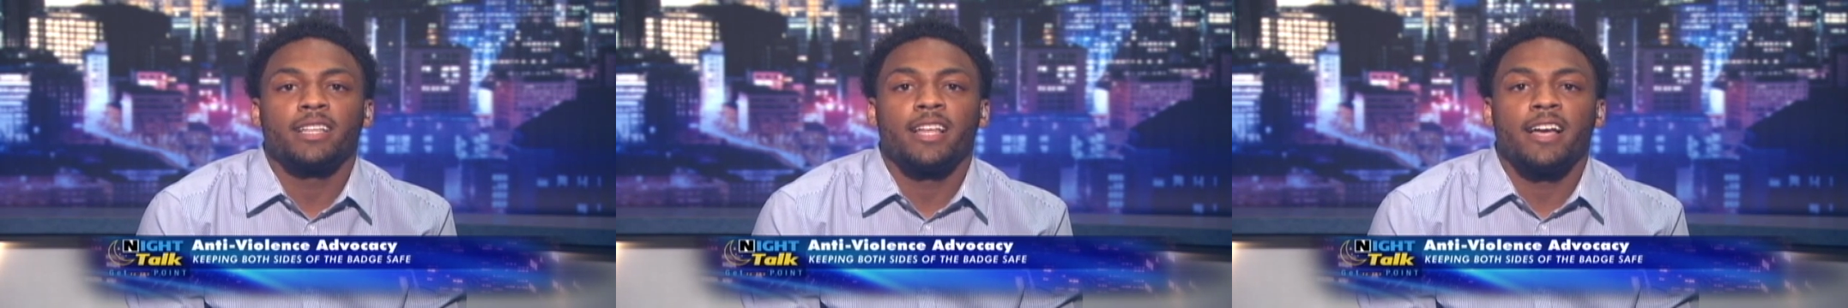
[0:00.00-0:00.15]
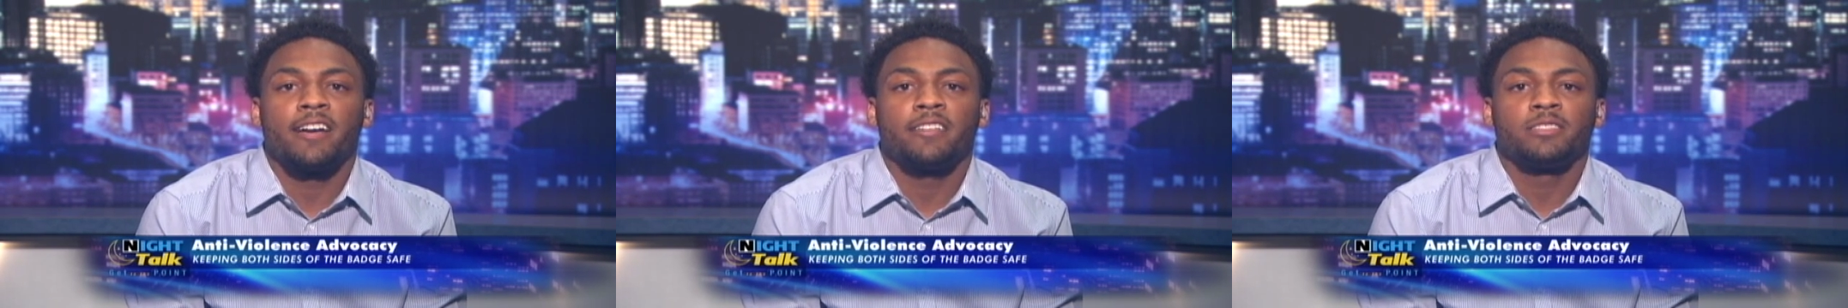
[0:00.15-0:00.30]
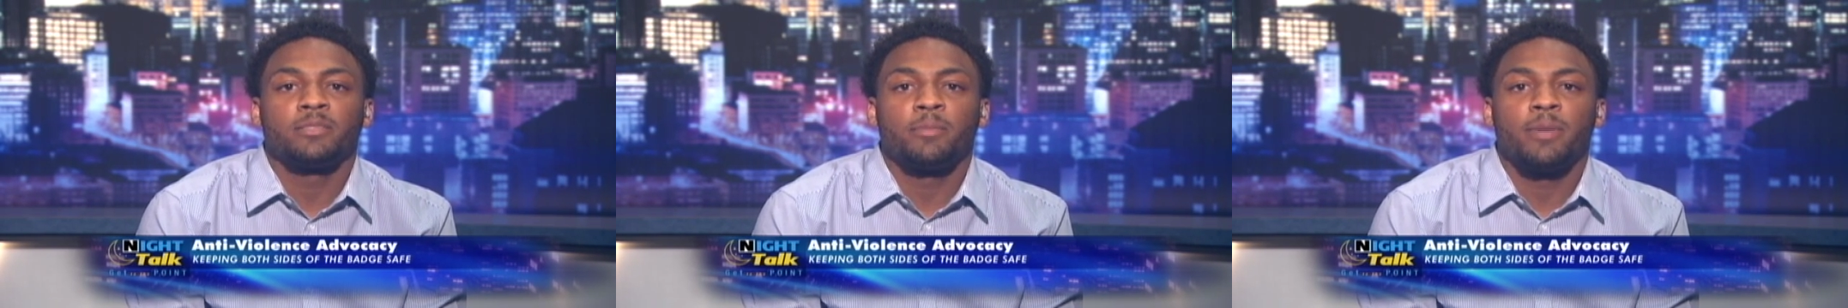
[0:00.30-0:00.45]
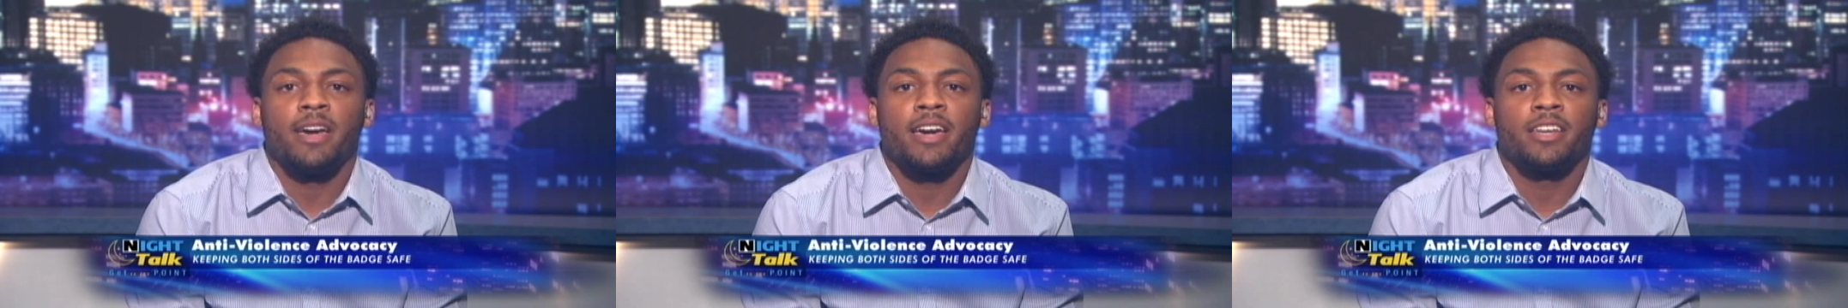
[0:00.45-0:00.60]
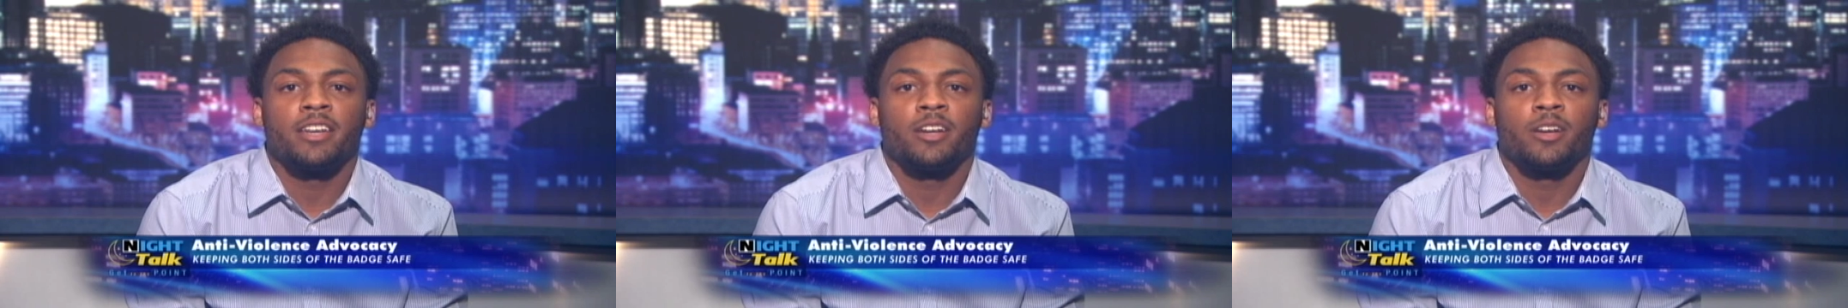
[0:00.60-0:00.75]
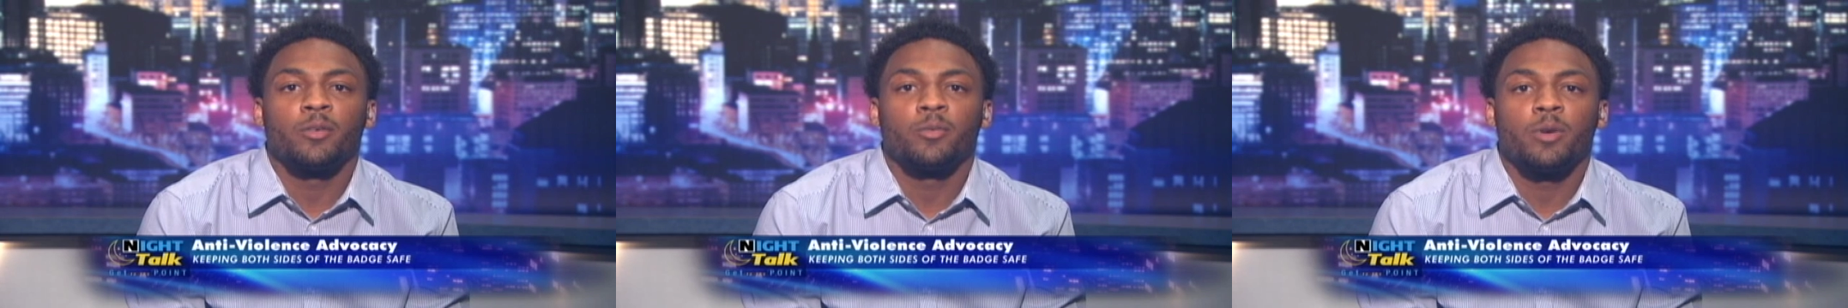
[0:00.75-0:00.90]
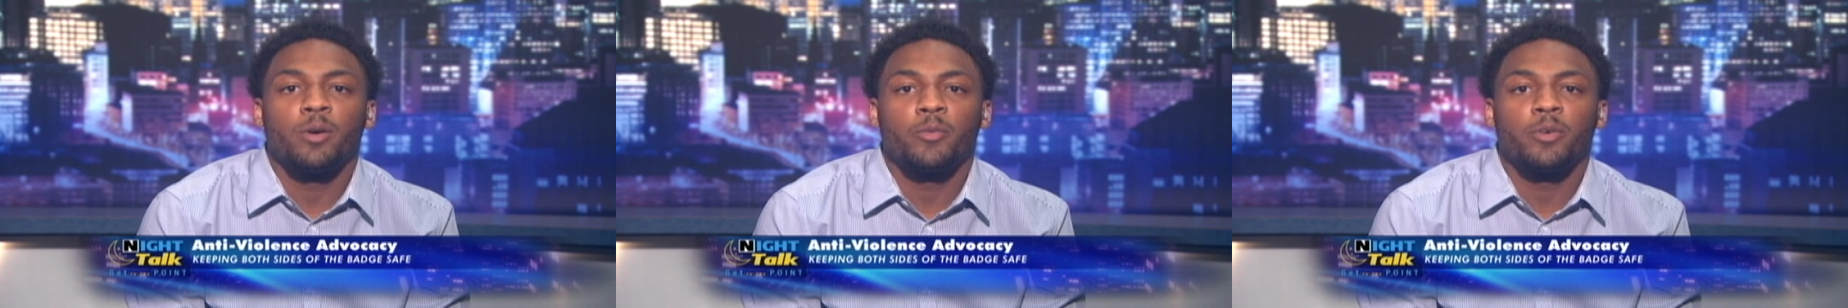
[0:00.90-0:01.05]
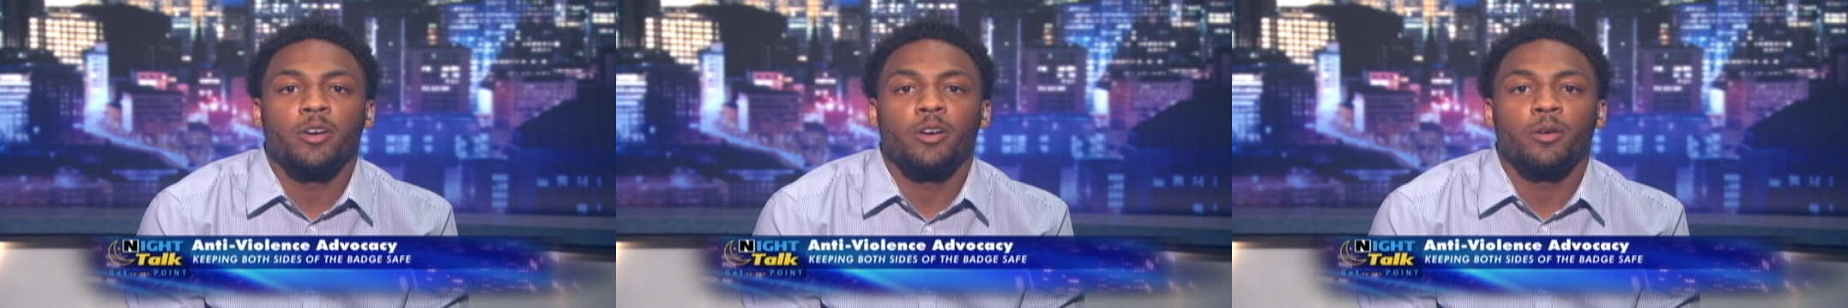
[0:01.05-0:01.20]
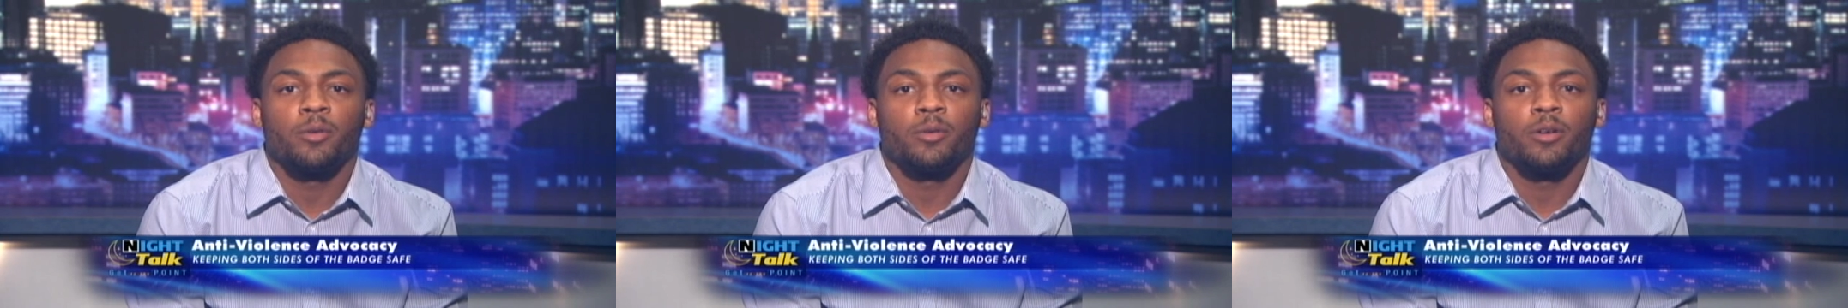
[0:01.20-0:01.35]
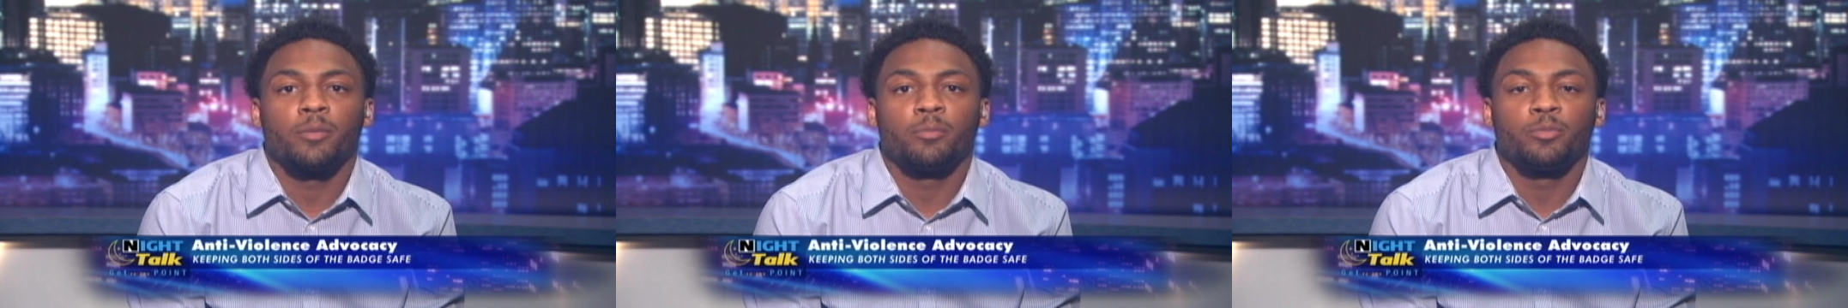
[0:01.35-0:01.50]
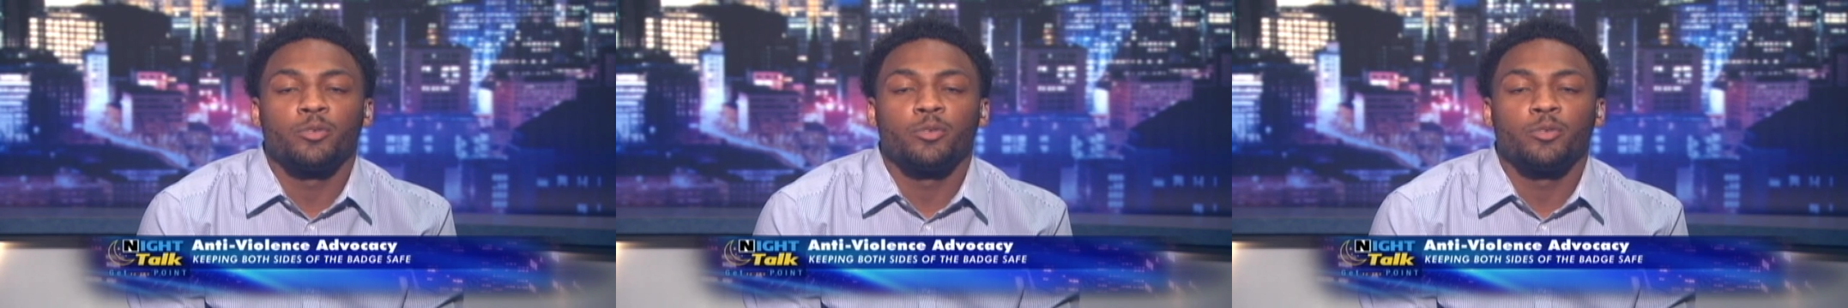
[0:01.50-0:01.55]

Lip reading: Lives Matter when we are